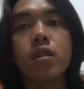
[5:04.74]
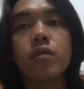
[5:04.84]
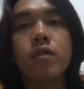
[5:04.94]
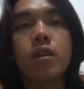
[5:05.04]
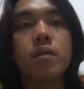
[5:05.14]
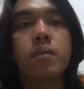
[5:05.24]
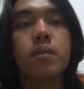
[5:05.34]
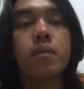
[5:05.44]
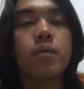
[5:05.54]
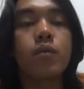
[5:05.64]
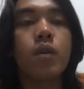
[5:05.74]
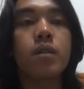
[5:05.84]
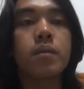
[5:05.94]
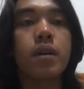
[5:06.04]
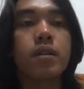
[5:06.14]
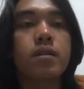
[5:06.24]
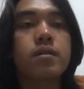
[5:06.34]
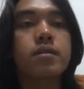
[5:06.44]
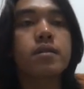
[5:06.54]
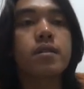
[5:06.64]
of 1 bar
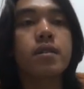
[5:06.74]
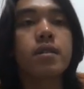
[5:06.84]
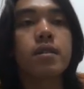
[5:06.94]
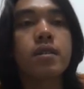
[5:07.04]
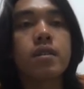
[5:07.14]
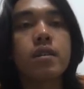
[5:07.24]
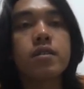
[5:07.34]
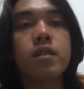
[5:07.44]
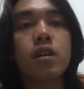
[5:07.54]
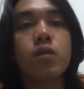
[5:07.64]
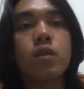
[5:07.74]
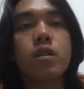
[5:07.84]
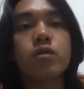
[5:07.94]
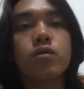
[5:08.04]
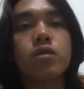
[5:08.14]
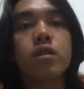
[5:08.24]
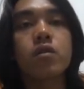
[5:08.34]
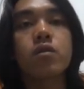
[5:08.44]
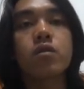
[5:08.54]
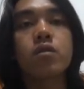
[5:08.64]
is equal to
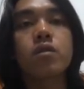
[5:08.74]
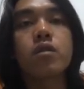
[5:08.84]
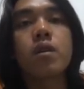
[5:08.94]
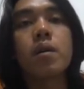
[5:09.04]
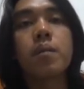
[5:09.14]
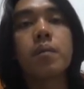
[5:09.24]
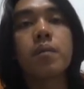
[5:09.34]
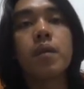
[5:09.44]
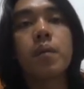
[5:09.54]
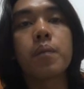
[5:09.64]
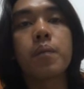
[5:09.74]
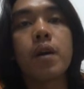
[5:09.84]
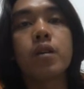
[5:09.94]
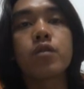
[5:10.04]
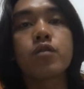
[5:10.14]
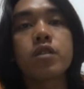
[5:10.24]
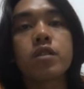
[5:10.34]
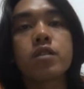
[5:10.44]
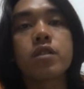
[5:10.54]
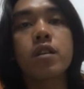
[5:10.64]
0. By
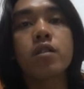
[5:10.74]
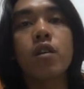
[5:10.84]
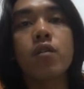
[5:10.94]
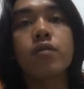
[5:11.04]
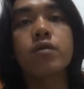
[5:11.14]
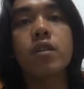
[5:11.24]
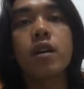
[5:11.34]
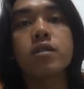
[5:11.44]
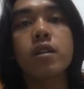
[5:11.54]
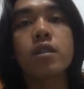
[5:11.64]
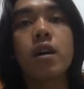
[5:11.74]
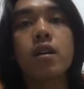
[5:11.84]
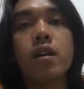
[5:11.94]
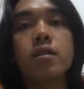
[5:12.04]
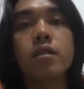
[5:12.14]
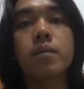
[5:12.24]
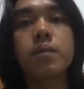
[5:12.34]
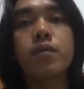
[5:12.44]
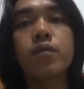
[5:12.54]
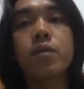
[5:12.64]
using state of the SSR,
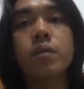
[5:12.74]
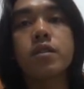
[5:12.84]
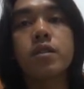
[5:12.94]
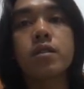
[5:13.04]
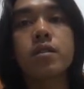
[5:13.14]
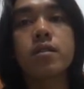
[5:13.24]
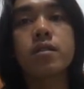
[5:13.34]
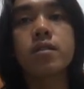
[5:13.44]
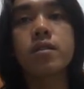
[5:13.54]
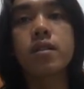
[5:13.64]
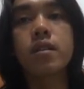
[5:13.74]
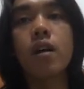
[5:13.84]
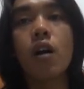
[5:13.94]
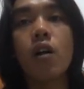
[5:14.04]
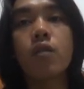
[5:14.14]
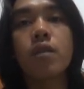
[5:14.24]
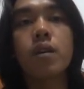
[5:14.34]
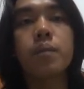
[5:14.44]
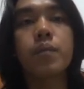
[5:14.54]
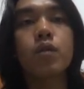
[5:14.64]
enthalpy formation of
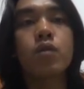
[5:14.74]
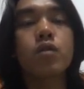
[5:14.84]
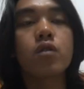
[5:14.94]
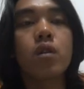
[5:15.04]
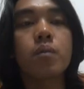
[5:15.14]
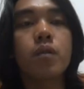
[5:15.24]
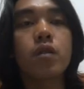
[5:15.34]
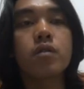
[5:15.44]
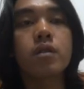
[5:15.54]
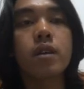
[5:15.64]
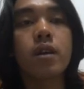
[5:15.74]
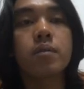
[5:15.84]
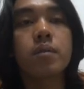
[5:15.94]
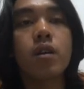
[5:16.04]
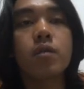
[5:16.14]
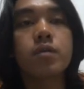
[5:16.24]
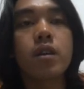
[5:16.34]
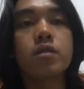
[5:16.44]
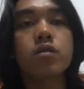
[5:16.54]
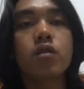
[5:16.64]
a pure compound can be
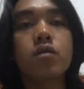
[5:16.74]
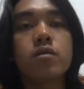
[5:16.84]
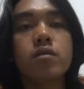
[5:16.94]
obtained through